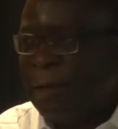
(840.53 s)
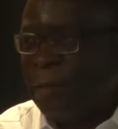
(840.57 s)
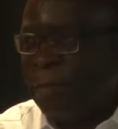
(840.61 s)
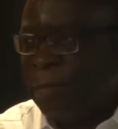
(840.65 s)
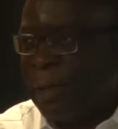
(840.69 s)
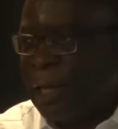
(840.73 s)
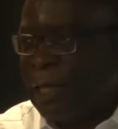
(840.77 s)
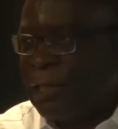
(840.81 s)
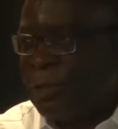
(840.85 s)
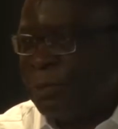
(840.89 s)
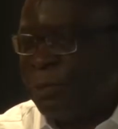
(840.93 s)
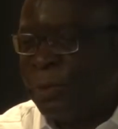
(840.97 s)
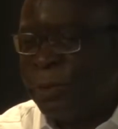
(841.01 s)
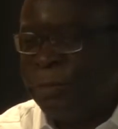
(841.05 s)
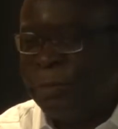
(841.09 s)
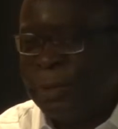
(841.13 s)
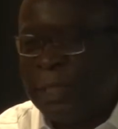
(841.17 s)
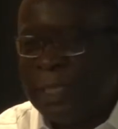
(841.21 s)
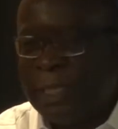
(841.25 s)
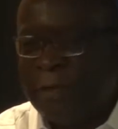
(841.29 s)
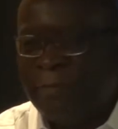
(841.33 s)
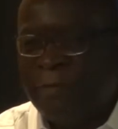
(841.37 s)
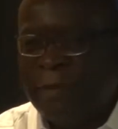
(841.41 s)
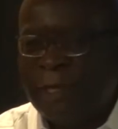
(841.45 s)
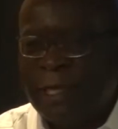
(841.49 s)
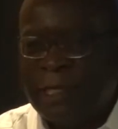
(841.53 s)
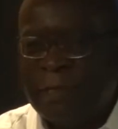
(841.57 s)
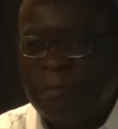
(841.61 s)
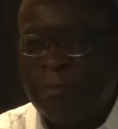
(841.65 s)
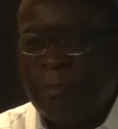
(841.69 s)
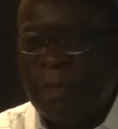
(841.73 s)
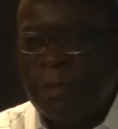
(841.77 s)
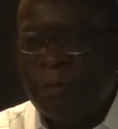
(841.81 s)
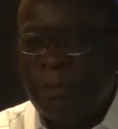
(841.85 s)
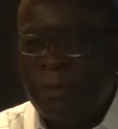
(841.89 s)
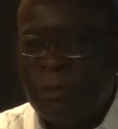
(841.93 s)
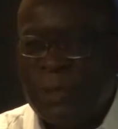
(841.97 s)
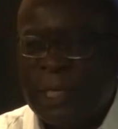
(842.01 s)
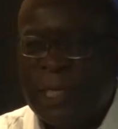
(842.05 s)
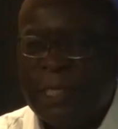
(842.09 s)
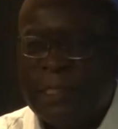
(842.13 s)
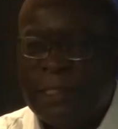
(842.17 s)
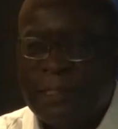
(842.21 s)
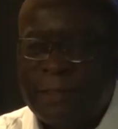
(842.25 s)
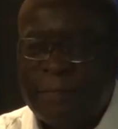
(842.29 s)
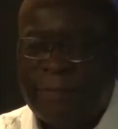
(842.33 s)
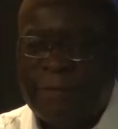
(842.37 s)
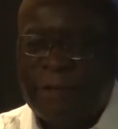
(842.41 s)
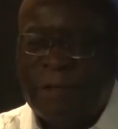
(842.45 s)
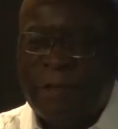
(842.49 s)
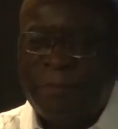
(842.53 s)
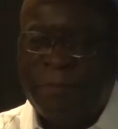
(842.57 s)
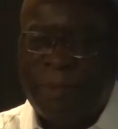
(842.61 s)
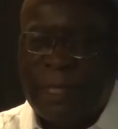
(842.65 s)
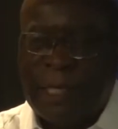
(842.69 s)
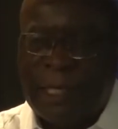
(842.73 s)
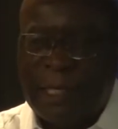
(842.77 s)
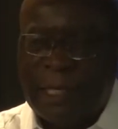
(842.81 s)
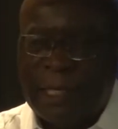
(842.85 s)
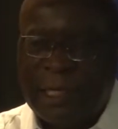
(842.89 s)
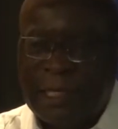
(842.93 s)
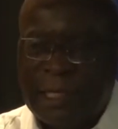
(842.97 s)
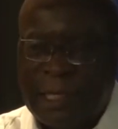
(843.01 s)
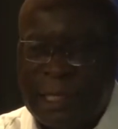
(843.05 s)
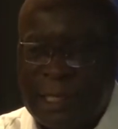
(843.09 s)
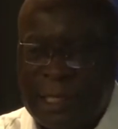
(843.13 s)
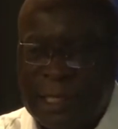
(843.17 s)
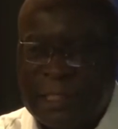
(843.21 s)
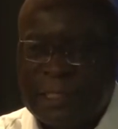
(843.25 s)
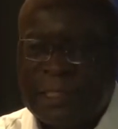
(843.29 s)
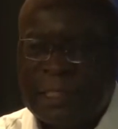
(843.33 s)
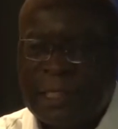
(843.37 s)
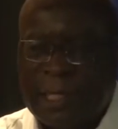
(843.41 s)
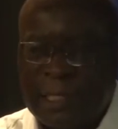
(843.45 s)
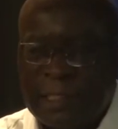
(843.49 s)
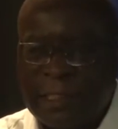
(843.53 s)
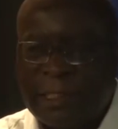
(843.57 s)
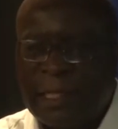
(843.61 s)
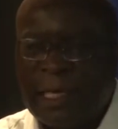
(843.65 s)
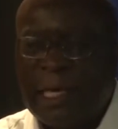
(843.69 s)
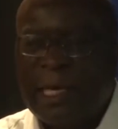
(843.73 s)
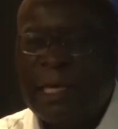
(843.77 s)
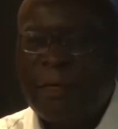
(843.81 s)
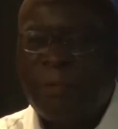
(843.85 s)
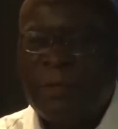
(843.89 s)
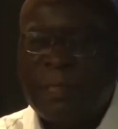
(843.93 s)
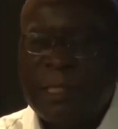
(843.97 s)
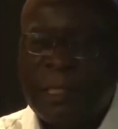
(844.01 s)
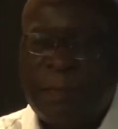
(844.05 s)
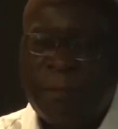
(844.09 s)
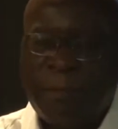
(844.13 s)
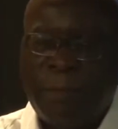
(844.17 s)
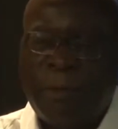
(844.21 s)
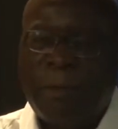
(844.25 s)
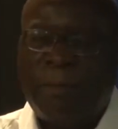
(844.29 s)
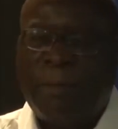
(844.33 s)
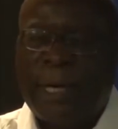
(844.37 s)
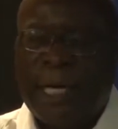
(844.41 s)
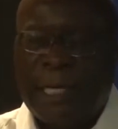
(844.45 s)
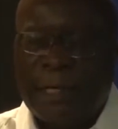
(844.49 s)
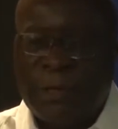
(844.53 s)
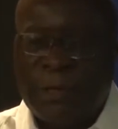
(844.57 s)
But we believe that maybe we can develop an extractor on a mobile